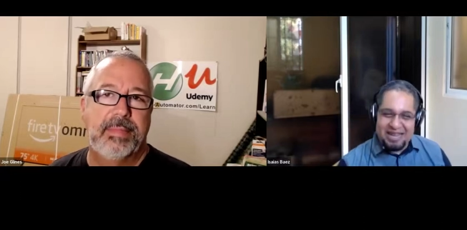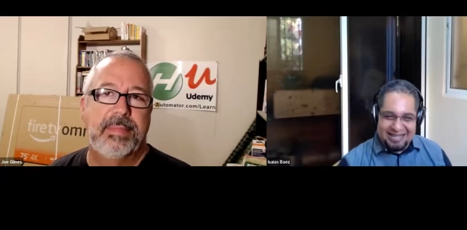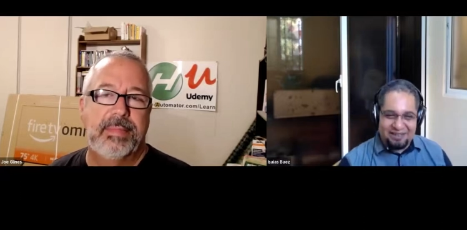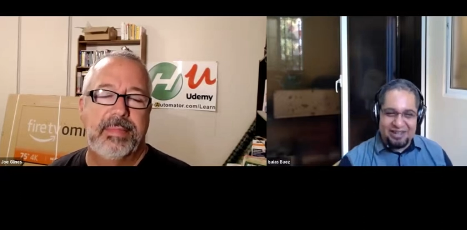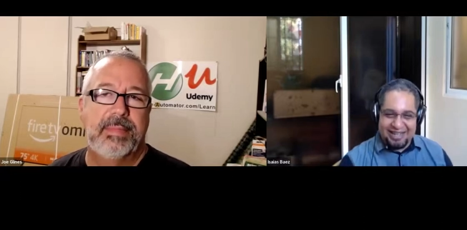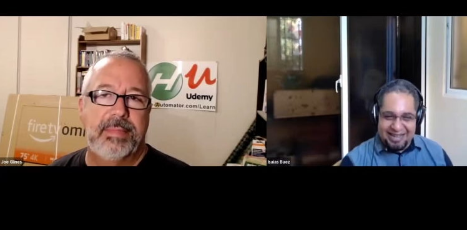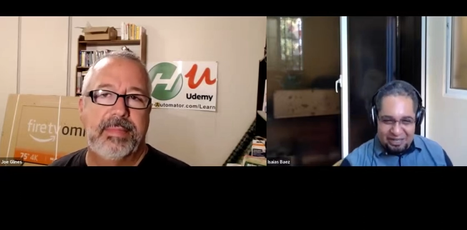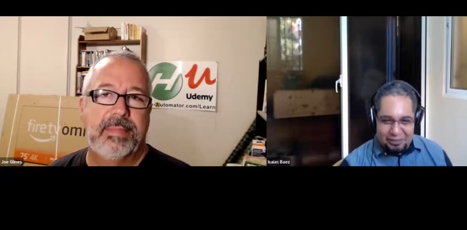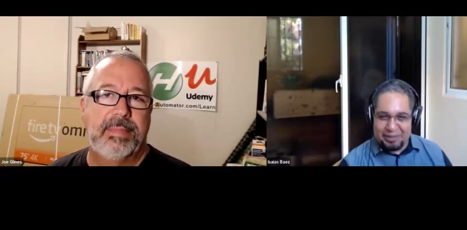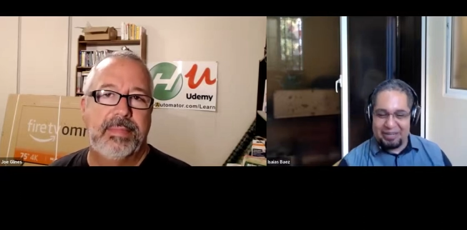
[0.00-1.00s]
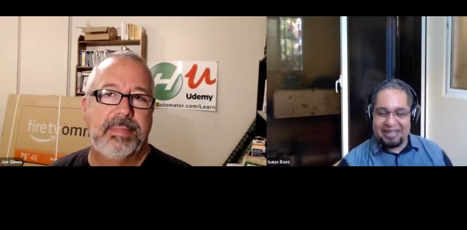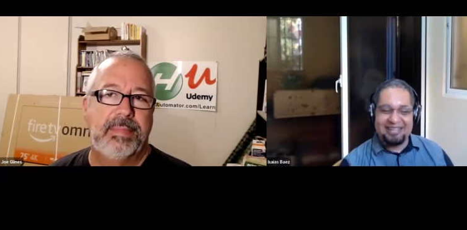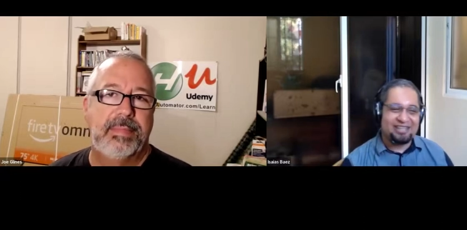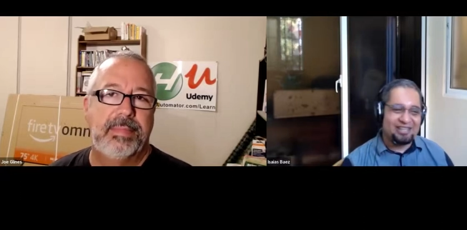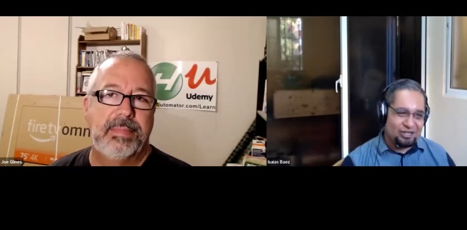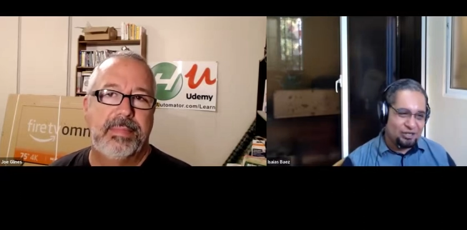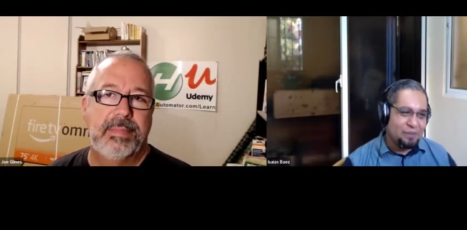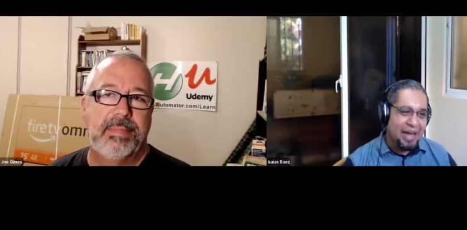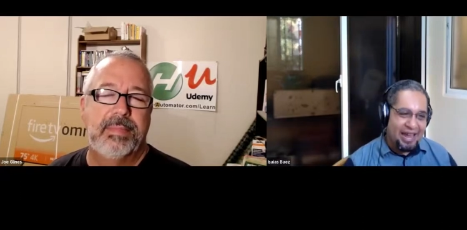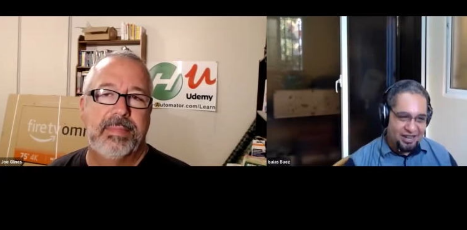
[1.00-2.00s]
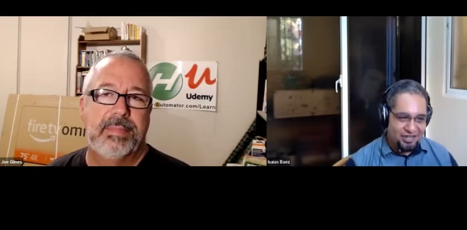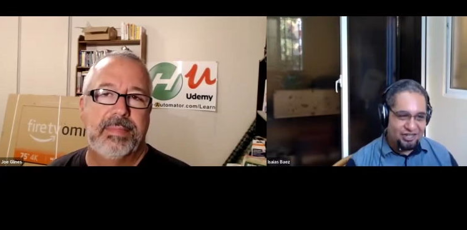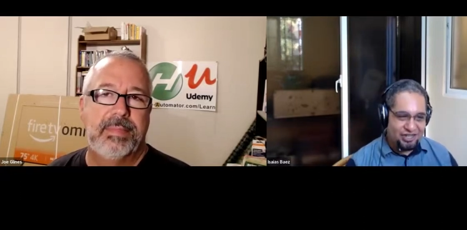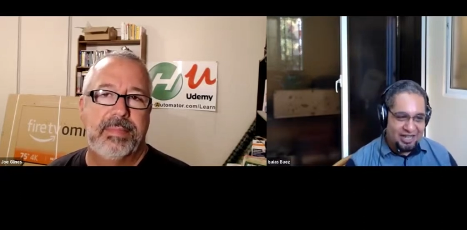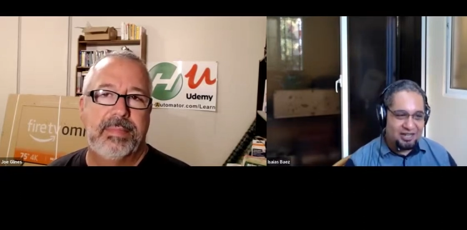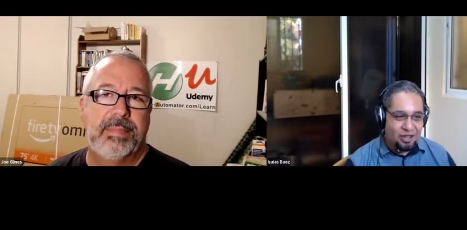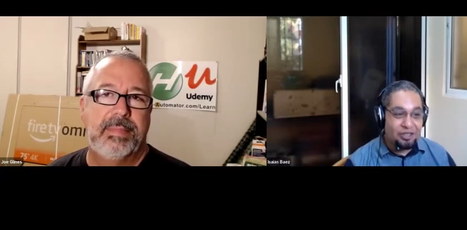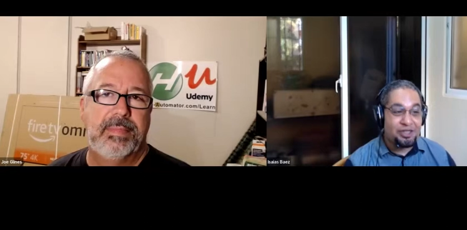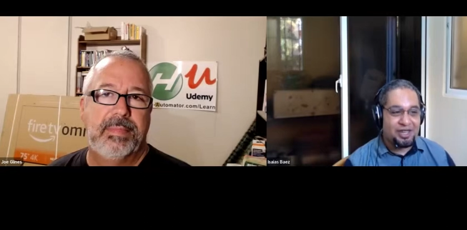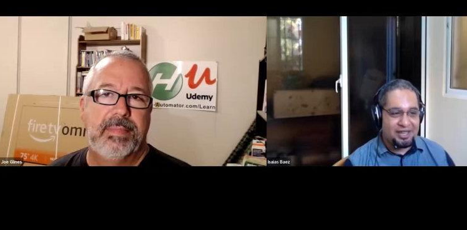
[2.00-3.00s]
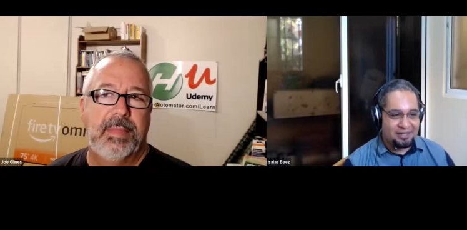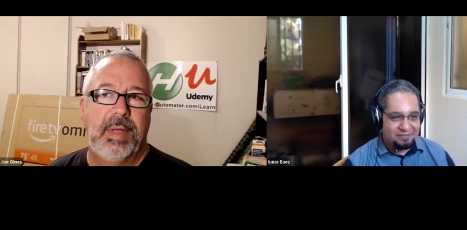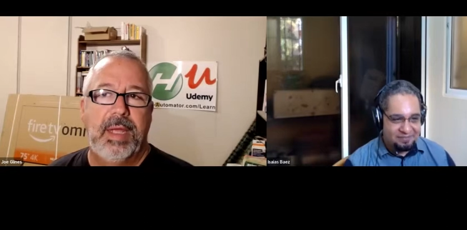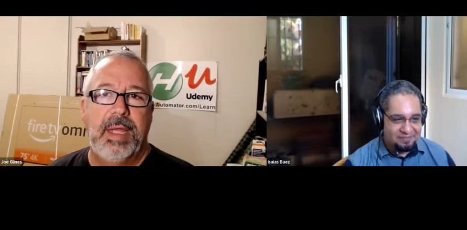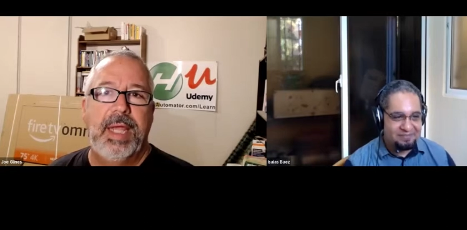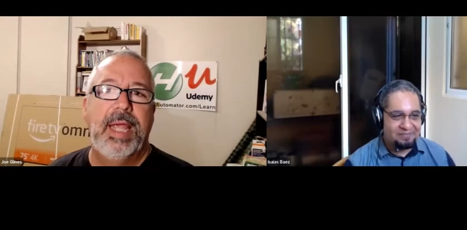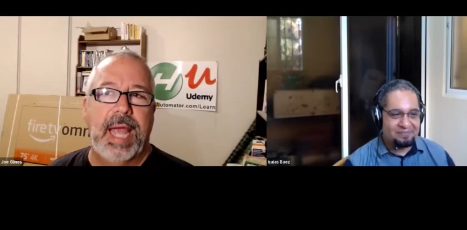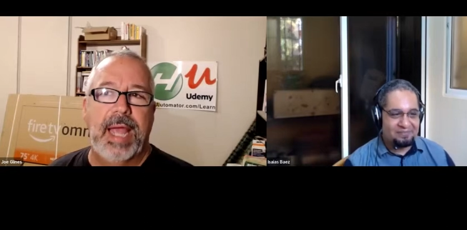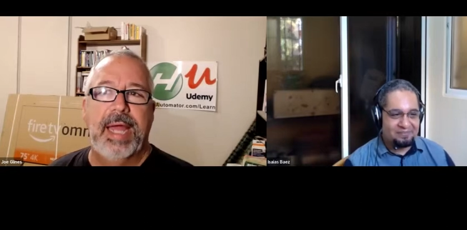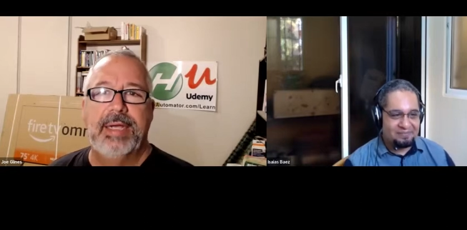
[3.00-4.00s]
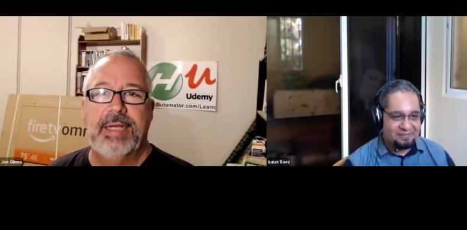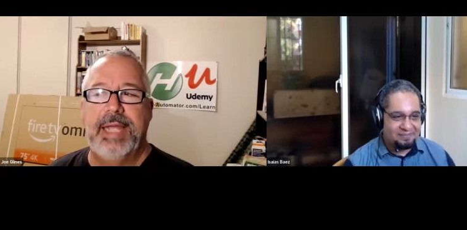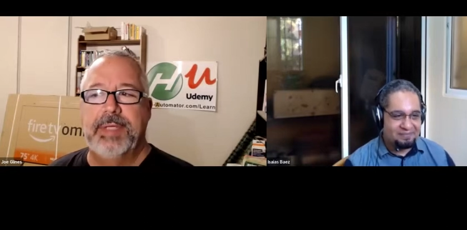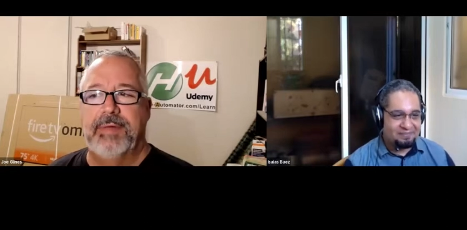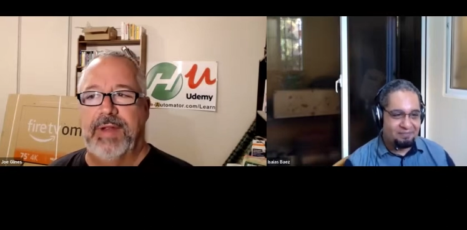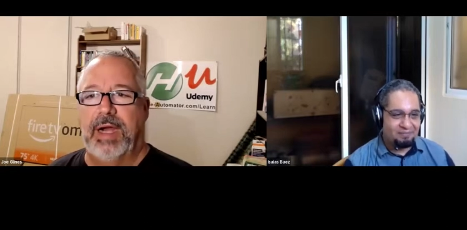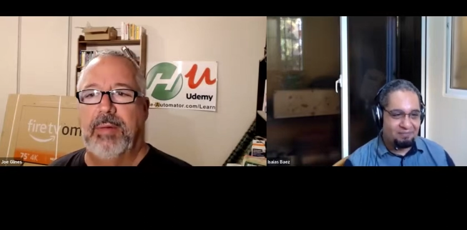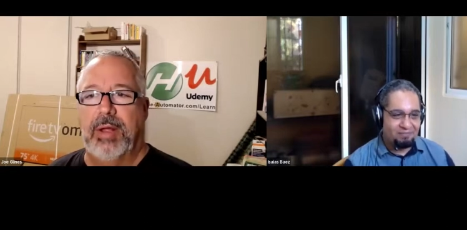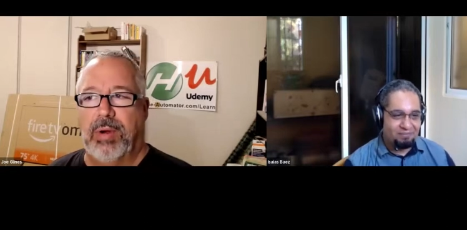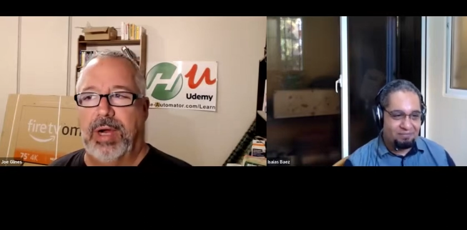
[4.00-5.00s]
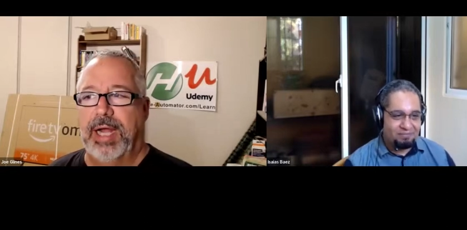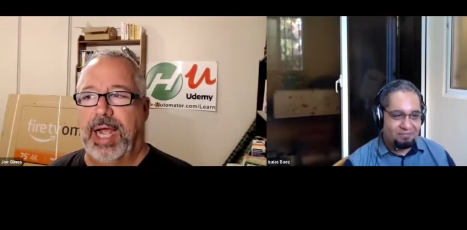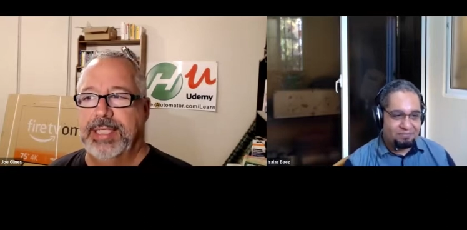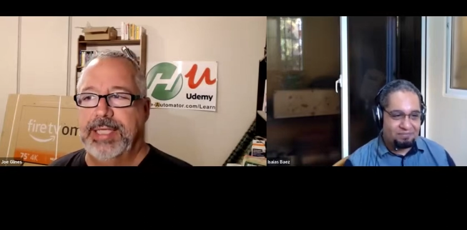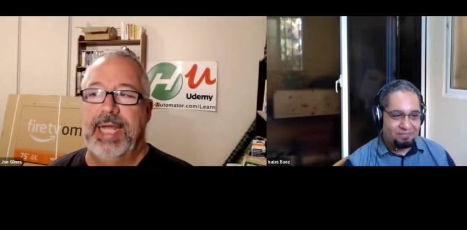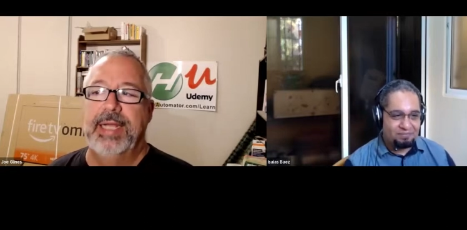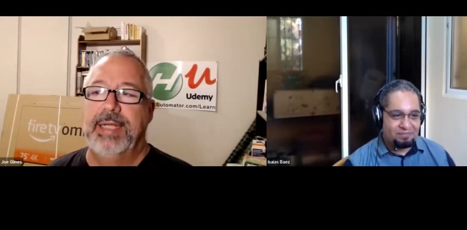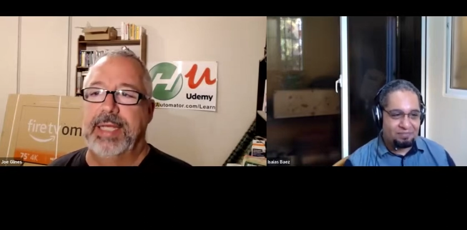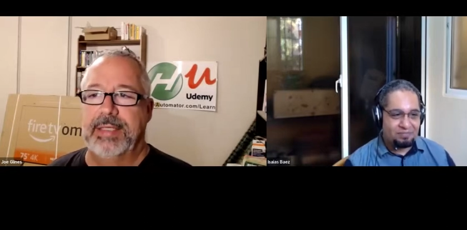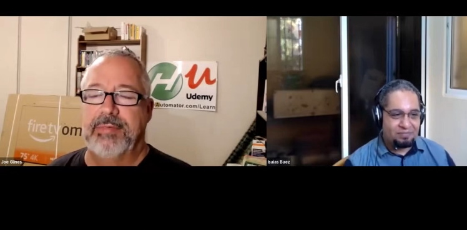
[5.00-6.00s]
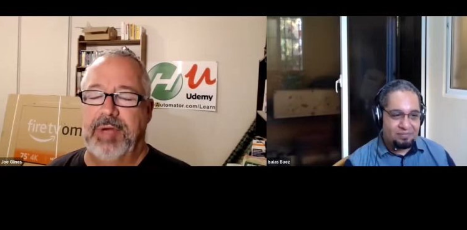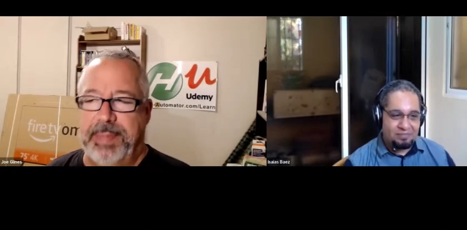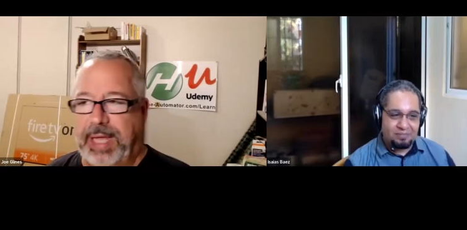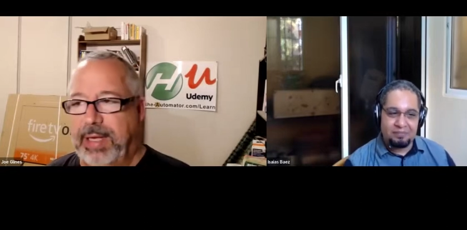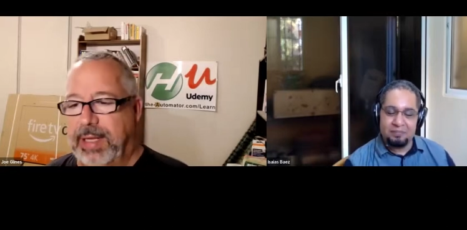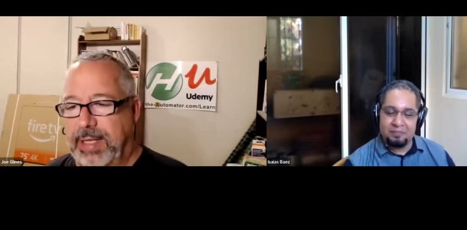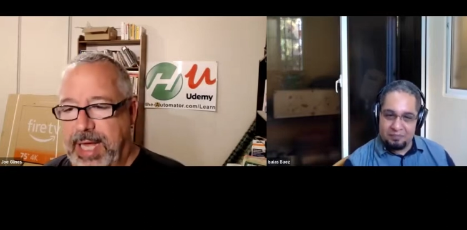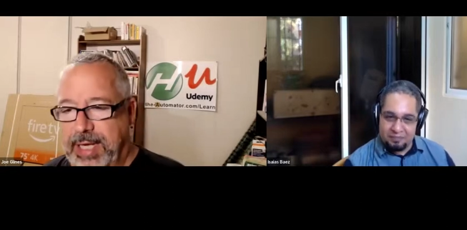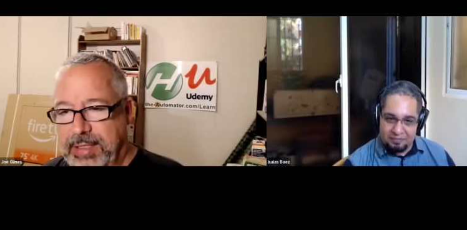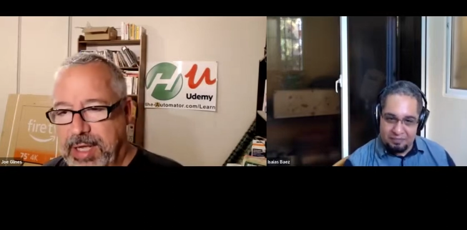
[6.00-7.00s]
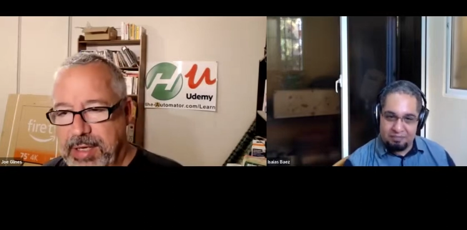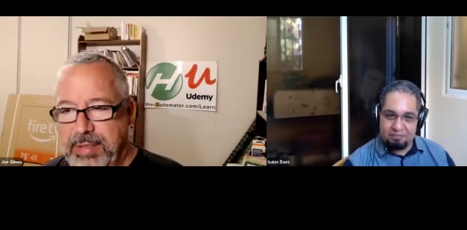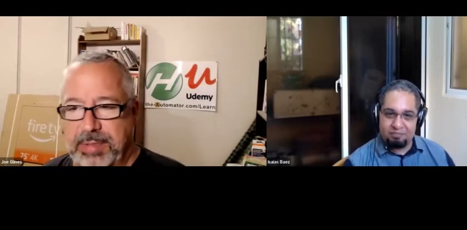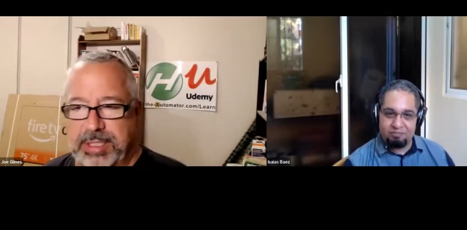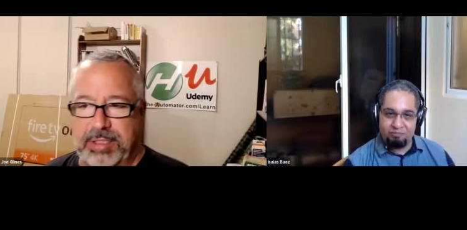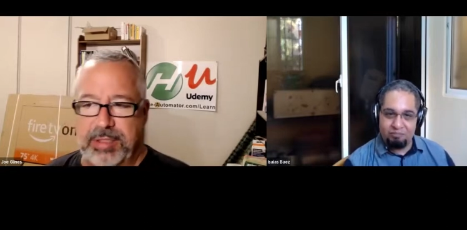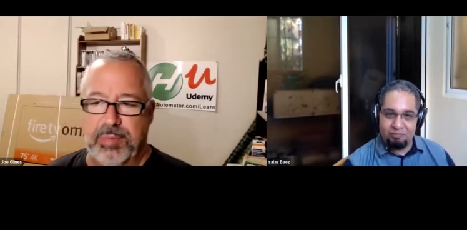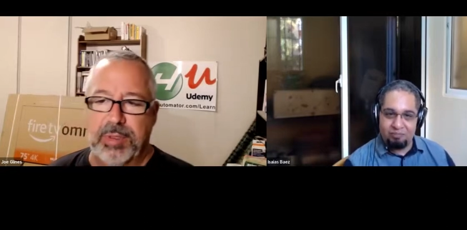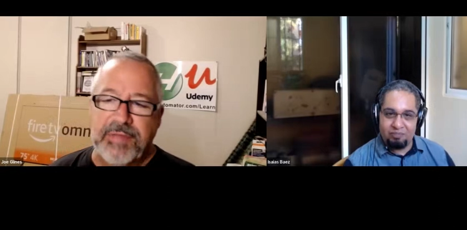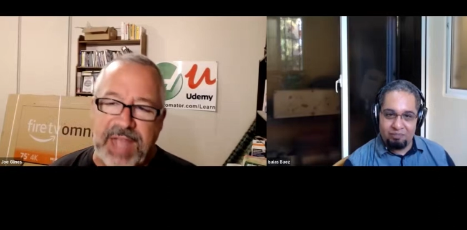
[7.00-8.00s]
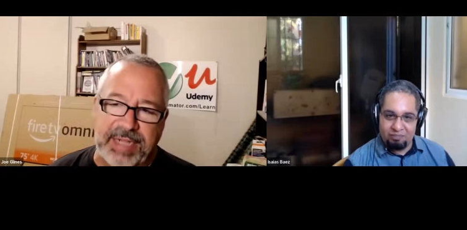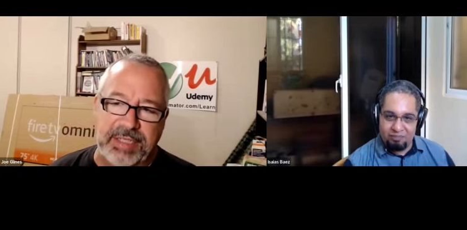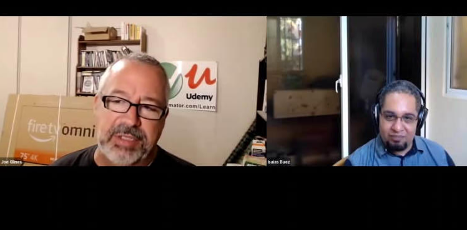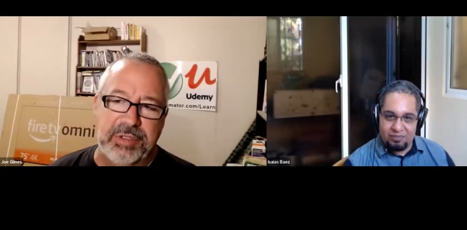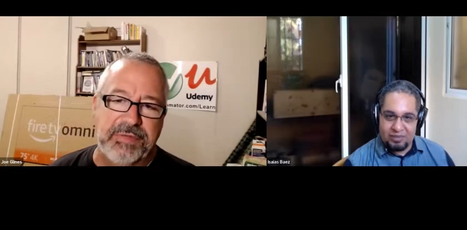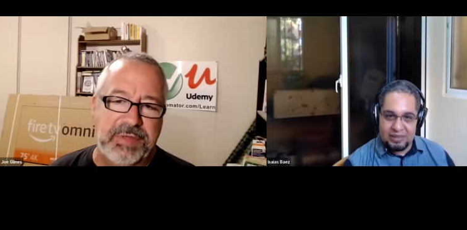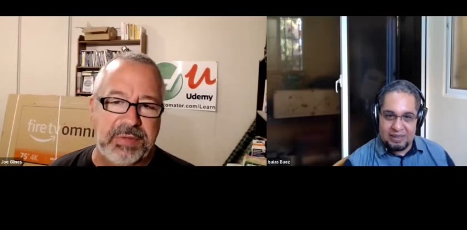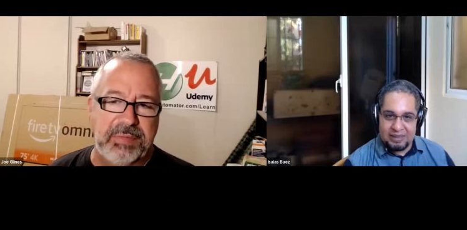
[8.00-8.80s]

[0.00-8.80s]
Speaker 1: makes everything a little bit easier to manage. That's another thing.
Speaker 2: Yeah, and keeps it very well organized and doesn't repeat a lot of code, which you would have had to do if